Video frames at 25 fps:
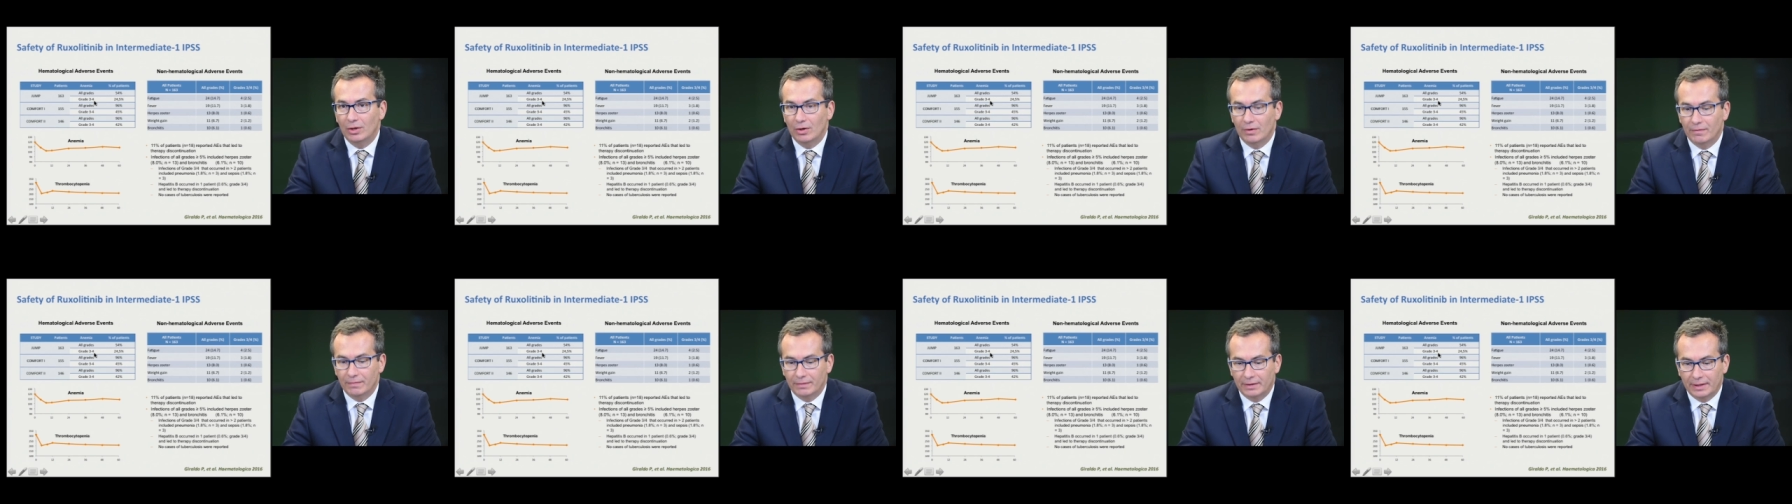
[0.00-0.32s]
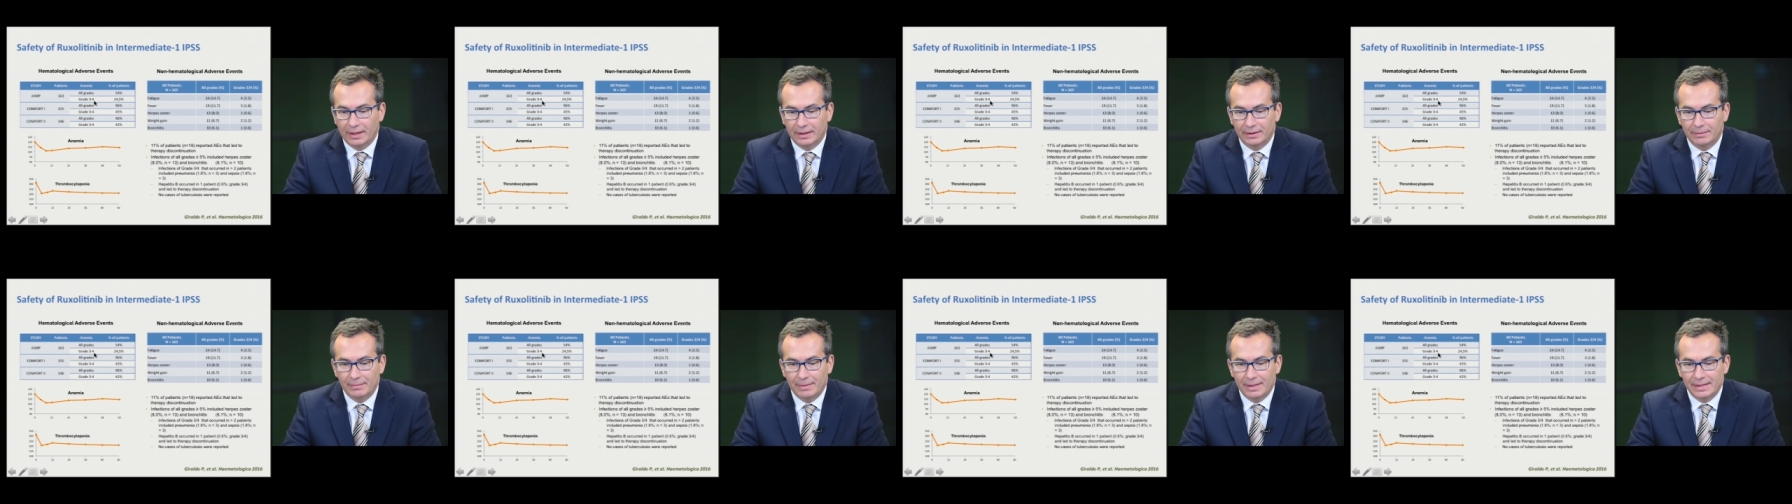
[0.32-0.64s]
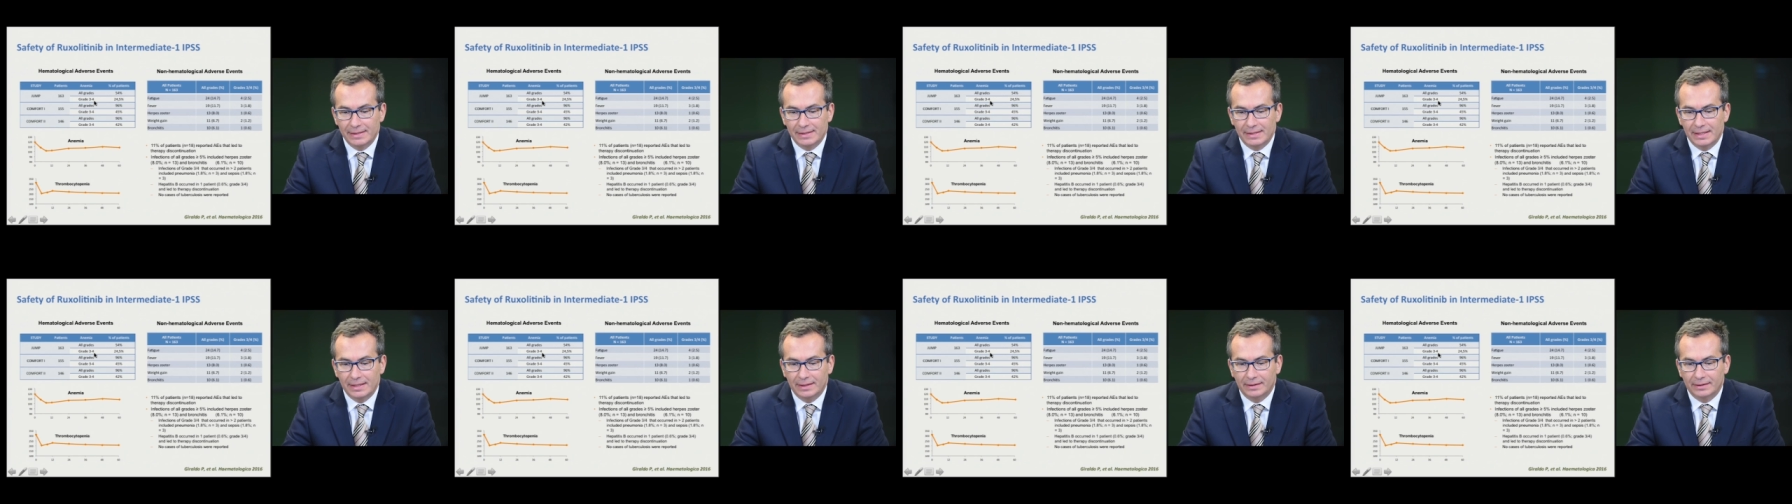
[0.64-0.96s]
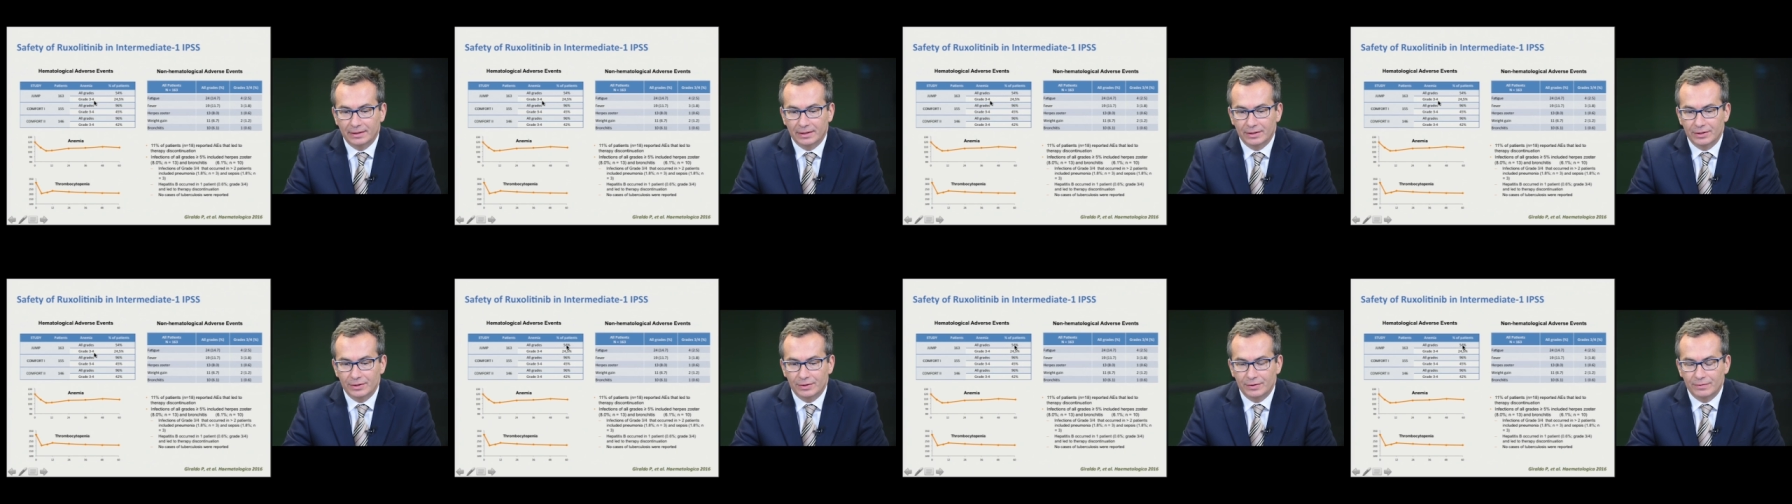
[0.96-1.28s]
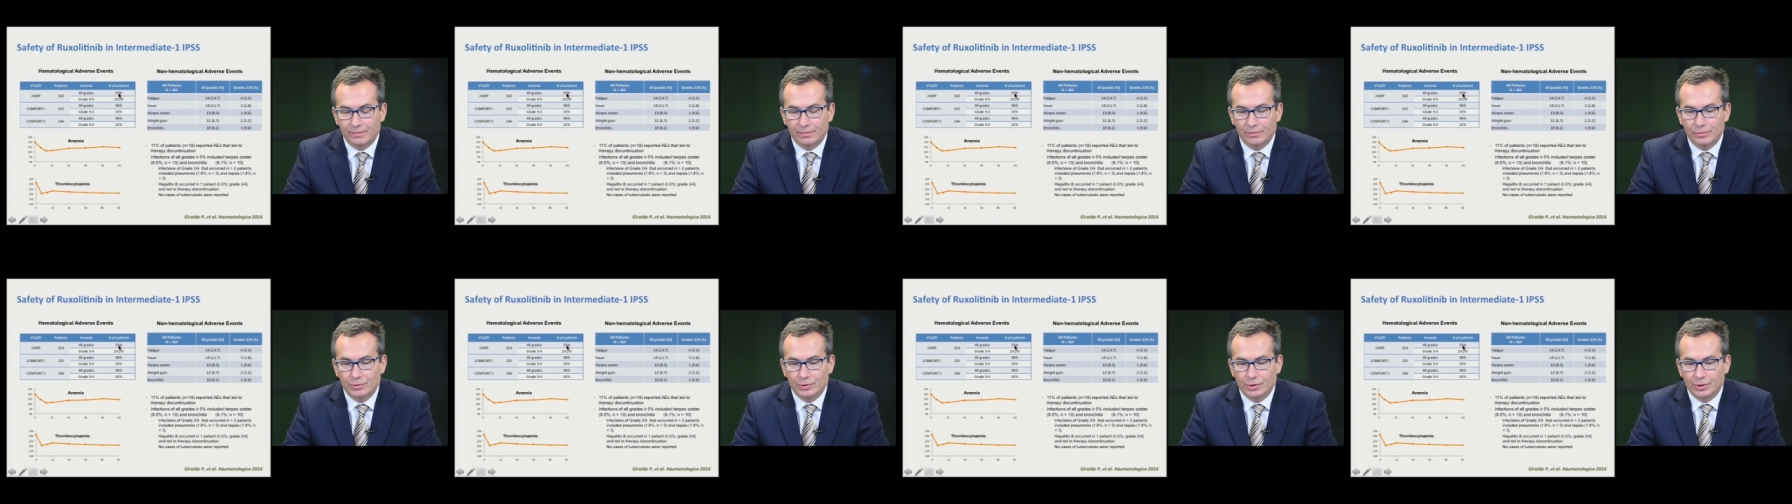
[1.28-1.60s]
of red blood cell
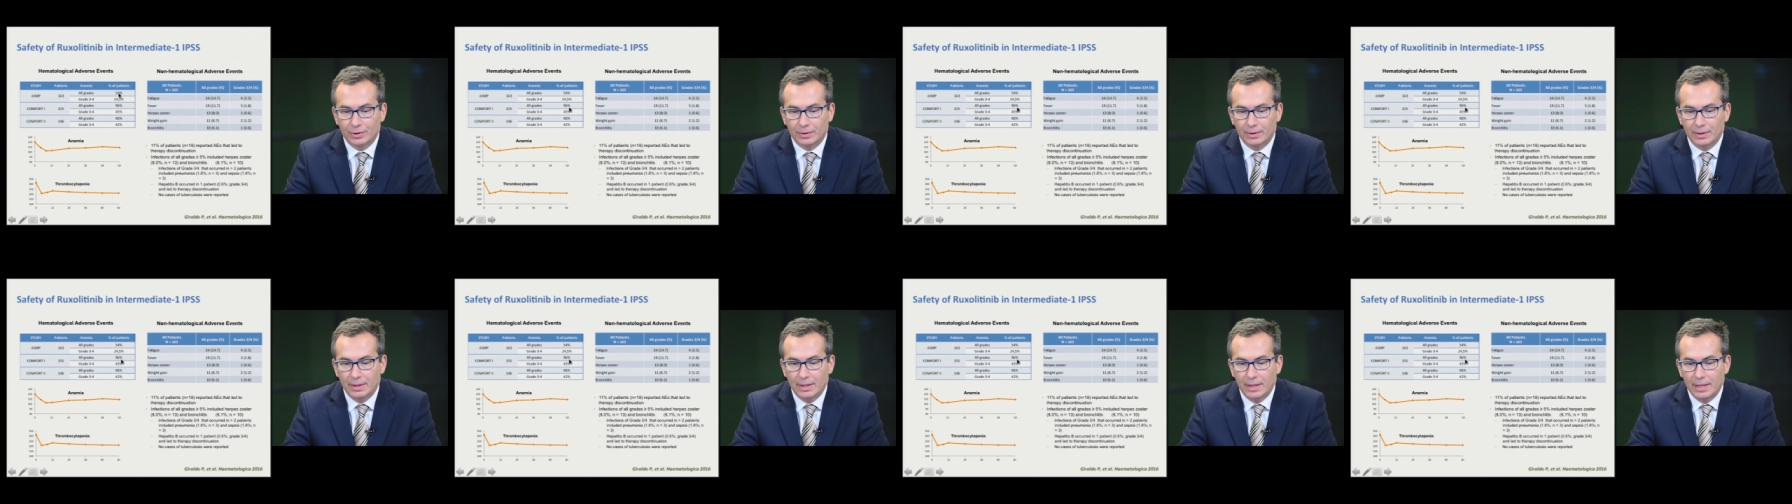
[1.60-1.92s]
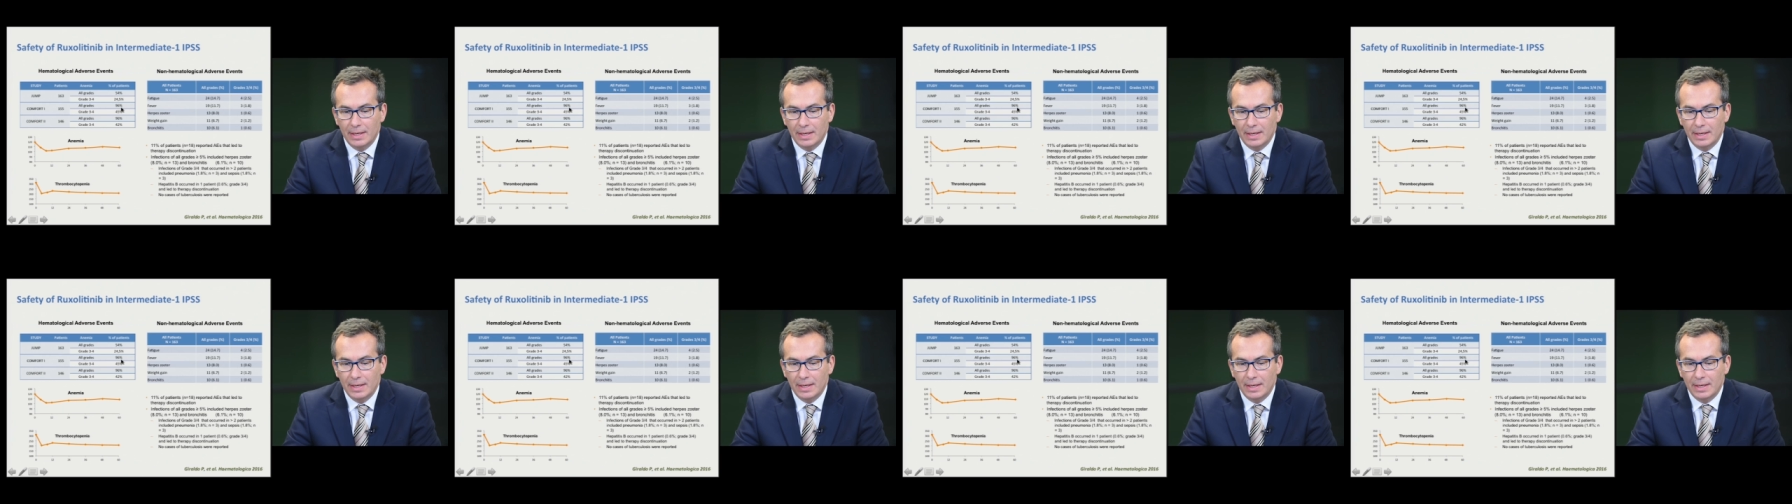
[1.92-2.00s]
transfusion,